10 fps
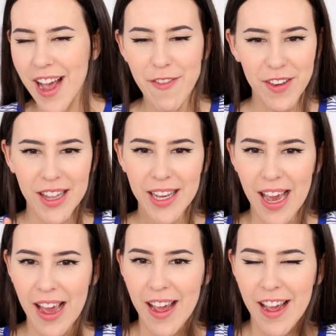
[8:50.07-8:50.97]
I feel like
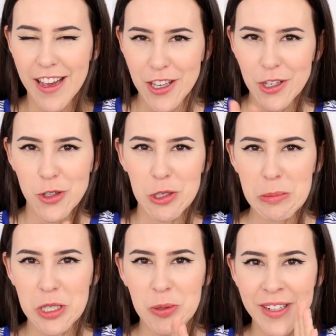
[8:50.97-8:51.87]
usually
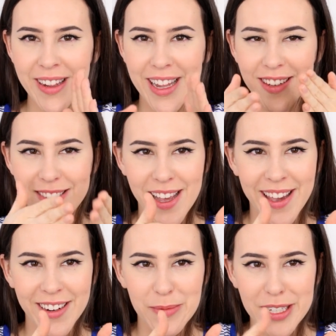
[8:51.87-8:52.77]
between like the
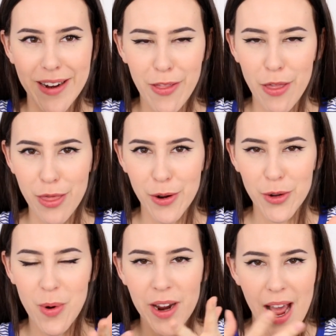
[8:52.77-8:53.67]
second update and the third
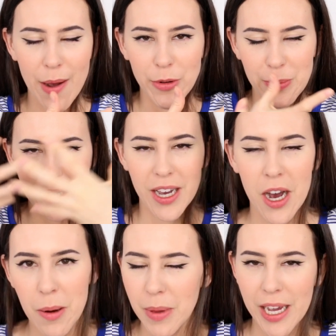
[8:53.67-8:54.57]
one, I would
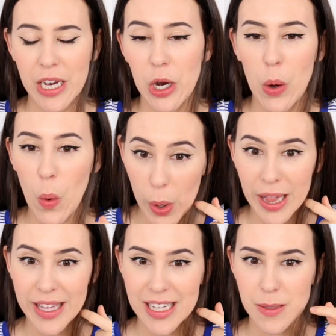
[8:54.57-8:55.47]
become like
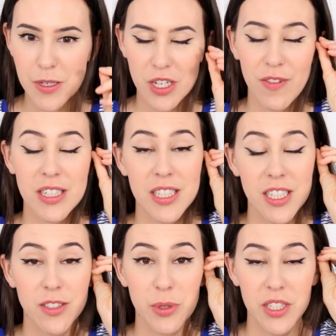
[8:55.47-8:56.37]
oily, especially if I
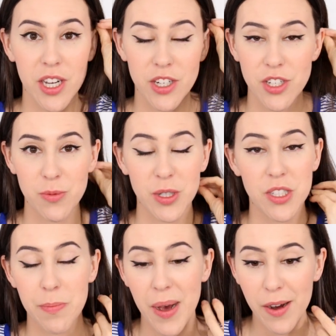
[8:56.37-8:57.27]
didn't retouch with
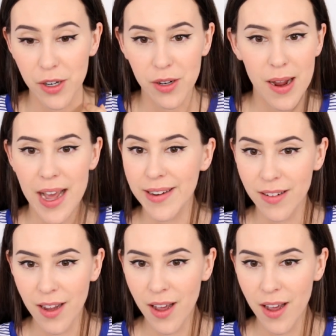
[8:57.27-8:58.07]
some powder. And